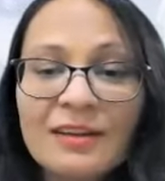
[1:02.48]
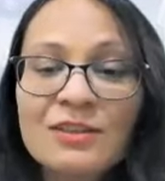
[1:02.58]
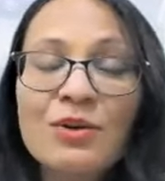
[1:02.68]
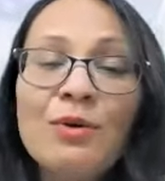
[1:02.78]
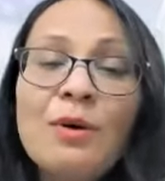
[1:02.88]

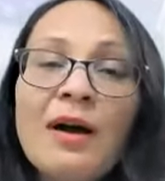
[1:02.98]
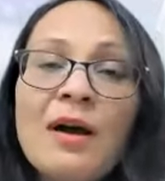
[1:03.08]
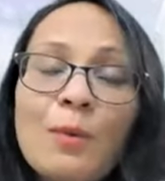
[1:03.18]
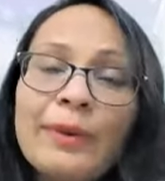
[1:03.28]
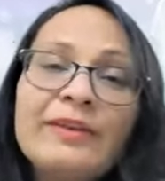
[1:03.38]
So
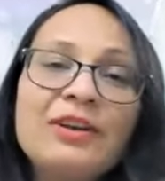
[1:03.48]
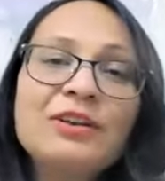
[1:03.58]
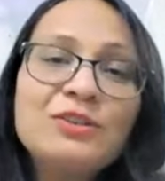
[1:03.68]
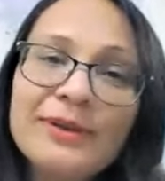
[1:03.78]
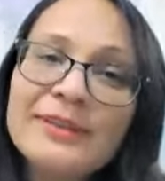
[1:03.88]
whenever
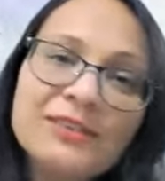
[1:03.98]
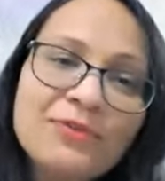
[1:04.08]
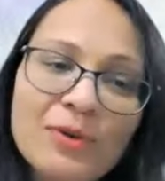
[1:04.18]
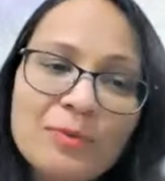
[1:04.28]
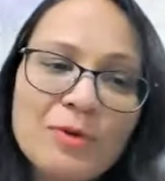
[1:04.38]
you're doing
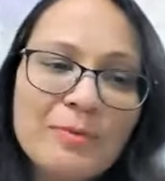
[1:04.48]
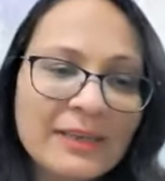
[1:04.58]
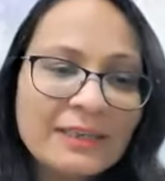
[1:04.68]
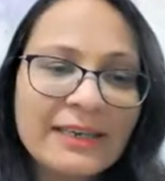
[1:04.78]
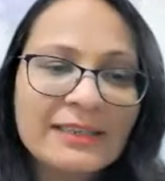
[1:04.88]
this full moon
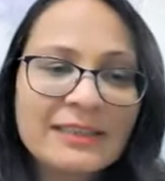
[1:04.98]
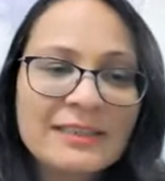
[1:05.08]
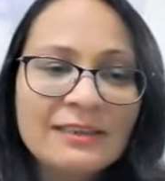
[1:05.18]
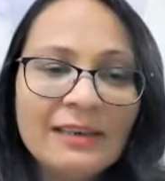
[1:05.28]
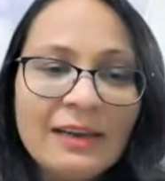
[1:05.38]

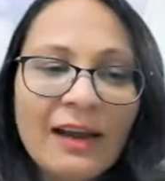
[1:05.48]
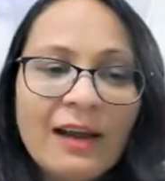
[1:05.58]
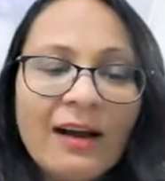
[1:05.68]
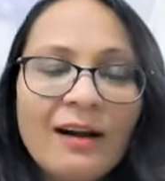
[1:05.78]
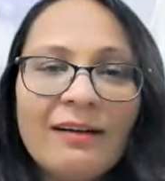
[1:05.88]
meditation,
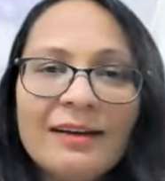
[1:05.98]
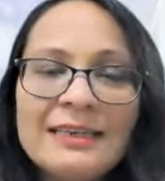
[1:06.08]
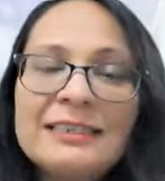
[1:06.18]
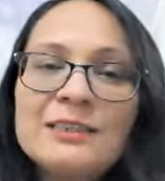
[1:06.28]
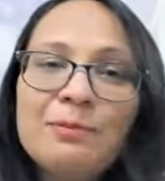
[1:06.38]

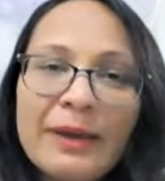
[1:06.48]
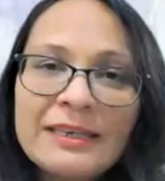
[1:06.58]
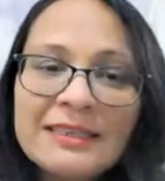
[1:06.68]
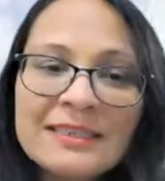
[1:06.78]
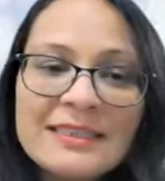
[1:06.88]
it is
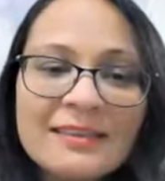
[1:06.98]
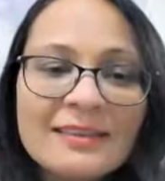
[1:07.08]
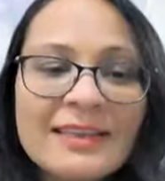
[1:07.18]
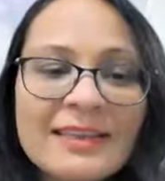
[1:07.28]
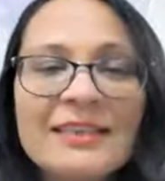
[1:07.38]
best
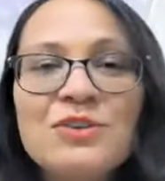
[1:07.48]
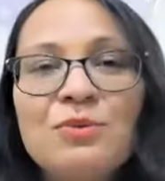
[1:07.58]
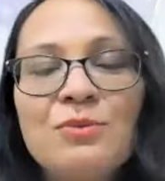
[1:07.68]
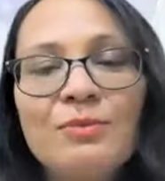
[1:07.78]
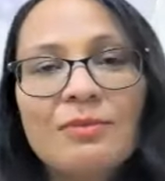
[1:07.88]

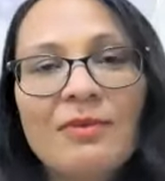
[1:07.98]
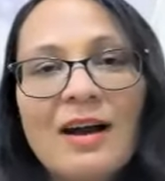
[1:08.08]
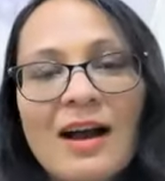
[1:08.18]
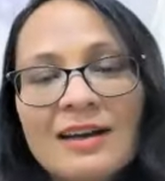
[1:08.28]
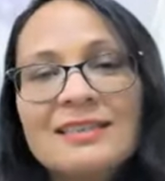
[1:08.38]
that you
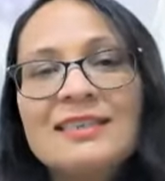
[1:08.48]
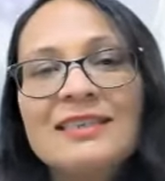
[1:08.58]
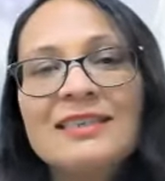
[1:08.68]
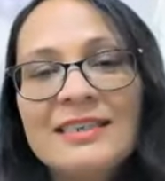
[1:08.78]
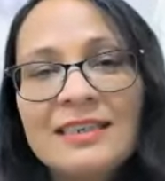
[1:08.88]
are
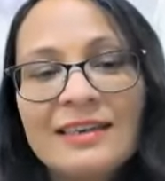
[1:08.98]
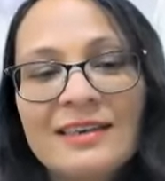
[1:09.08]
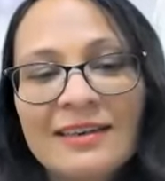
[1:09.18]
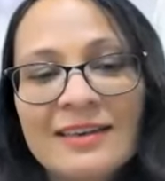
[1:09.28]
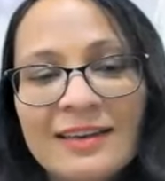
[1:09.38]

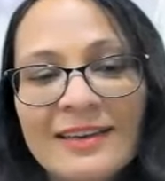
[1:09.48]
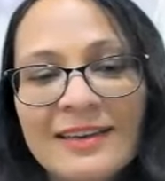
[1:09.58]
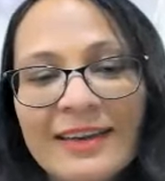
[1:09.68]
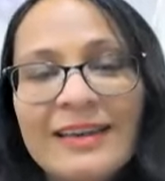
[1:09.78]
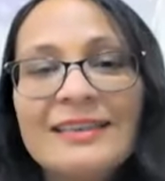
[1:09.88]
seated
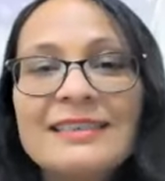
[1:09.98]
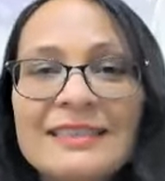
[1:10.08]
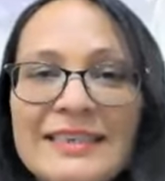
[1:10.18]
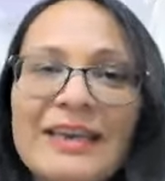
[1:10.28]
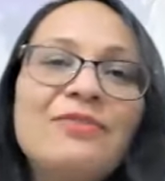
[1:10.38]
in a
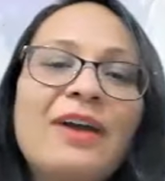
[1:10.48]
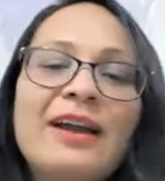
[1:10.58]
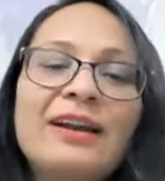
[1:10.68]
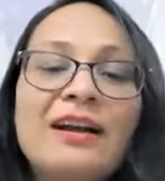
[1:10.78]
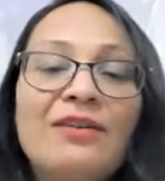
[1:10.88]
safe
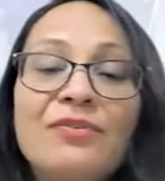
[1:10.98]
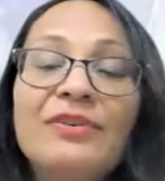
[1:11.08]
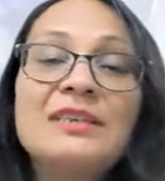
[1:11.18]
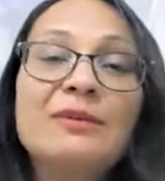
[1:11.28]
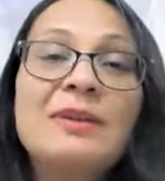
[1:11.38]
and
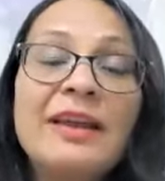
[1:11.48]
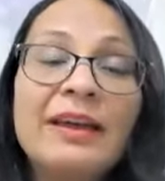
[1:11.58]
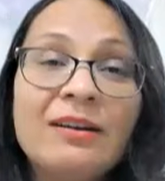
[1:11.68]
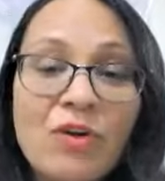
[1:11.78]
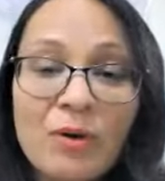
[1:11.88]
comfortable
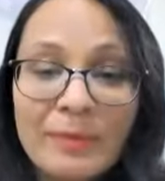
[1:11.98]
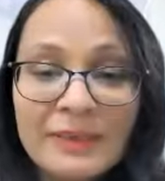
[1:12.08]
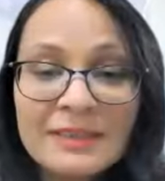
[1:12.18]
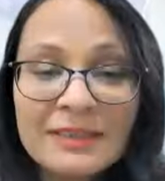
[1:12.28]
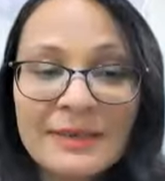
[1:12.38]

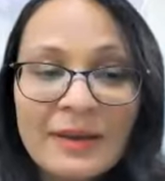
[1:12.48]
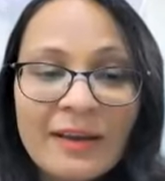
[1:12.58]
environment